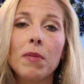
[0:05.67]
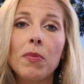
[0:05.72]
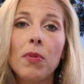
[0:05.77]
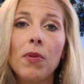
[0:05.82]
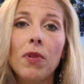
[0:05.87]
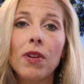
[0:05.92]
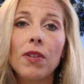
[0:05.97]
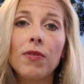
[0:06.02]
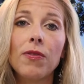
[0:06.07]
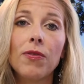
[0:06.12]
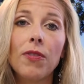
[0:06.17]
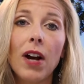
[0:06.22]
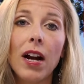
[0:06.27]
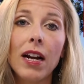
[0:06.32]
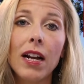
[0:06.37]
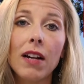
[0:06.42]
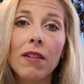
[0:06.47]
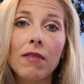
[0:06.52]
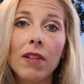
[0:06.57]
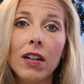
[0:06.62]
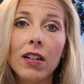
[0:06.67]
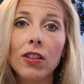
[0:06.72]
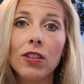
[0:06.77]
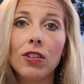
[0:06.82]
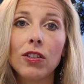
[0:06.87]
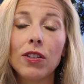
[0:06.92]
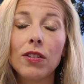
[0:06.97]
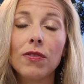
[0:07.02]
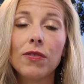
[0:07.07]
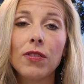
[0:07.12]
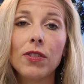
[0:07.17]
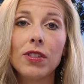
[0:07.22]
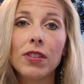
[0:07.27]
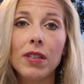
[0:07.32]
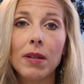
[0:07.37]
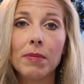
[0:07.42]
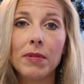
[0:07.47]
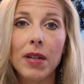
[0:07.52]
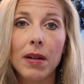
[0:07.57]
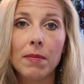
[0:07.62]
Report Friday Red Alert for
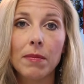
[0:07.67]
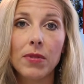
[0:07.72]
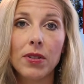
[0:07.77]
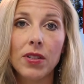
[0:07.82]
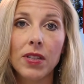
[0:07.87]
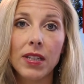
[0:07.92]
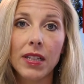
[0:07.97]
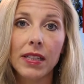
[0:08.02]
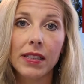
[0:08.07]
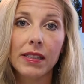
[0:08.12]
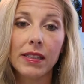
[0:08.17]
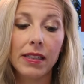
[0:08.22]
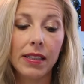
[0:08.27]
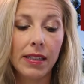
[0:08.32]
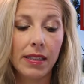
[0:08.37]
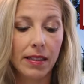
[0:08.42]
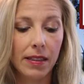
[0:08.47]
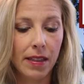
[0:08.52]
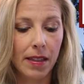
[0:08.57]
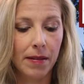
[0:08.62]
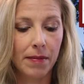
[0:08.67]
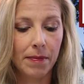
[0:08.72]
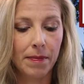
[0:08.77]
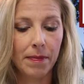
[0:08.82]
September 16th.